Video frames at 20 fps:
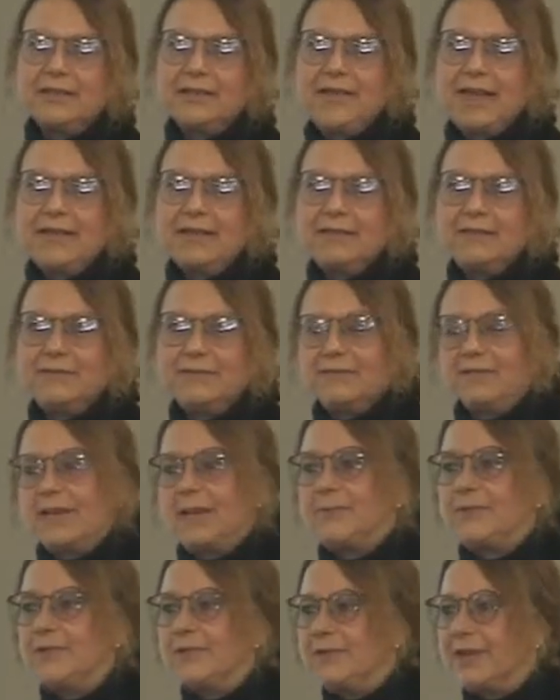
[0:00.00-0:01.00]
He had
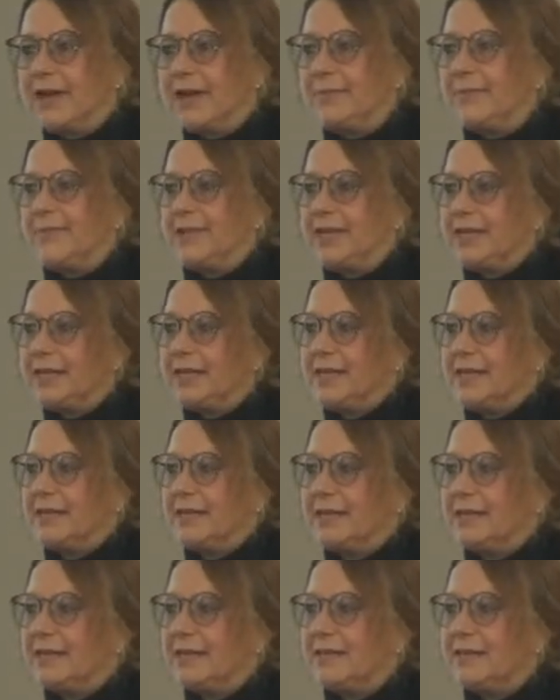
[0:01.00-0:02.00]
type 2
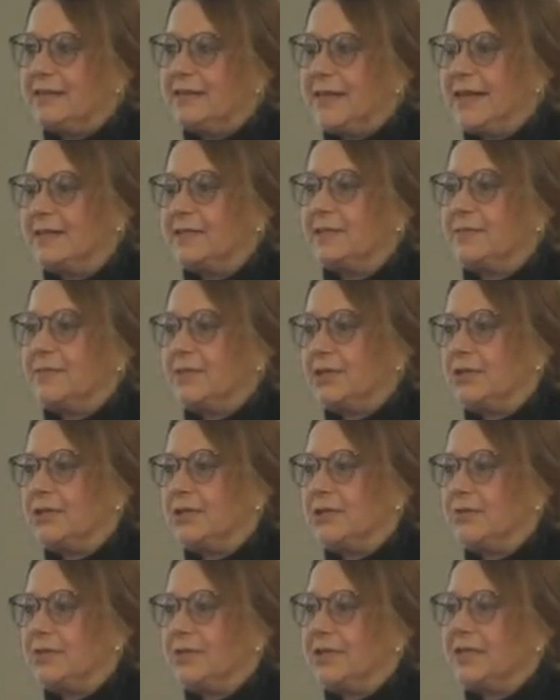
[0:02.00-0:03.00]
diabetes, and he had some
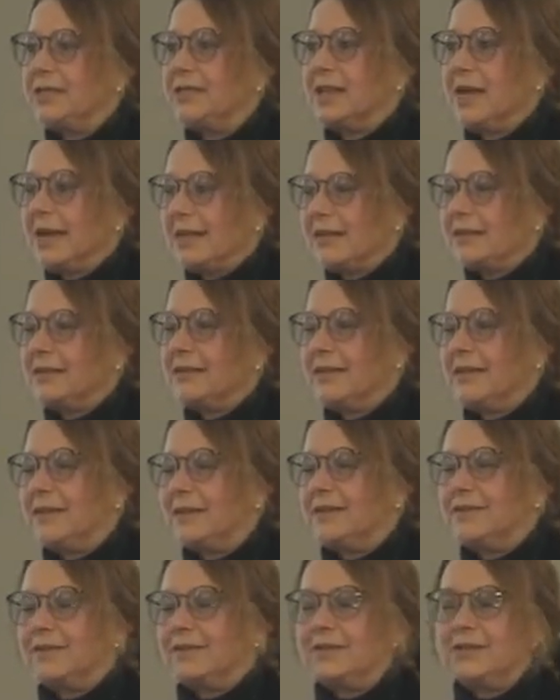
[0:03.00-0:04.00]
issues with his
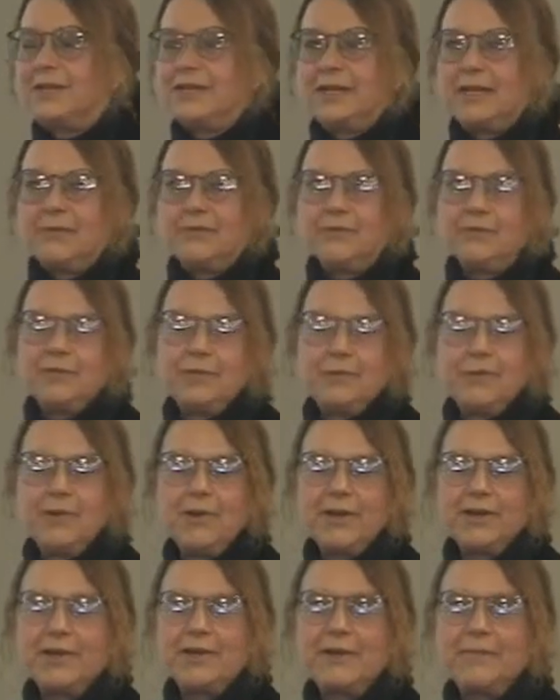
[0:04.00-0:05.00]
eyesight, so he didn't really
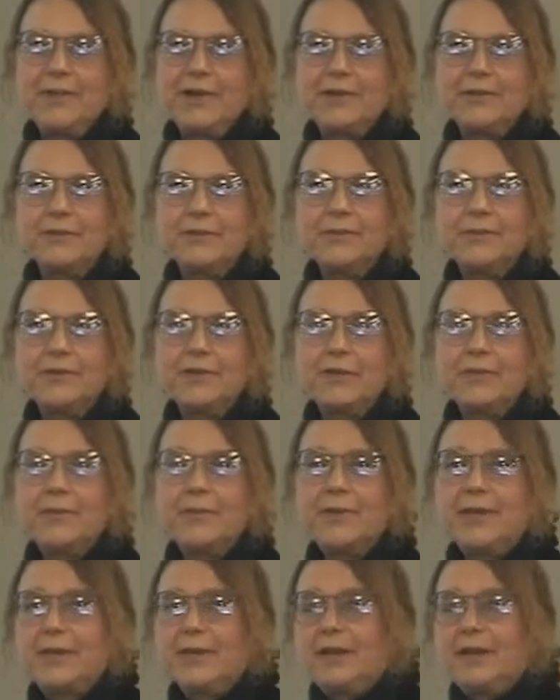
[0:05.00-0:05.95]
want to come on the trip.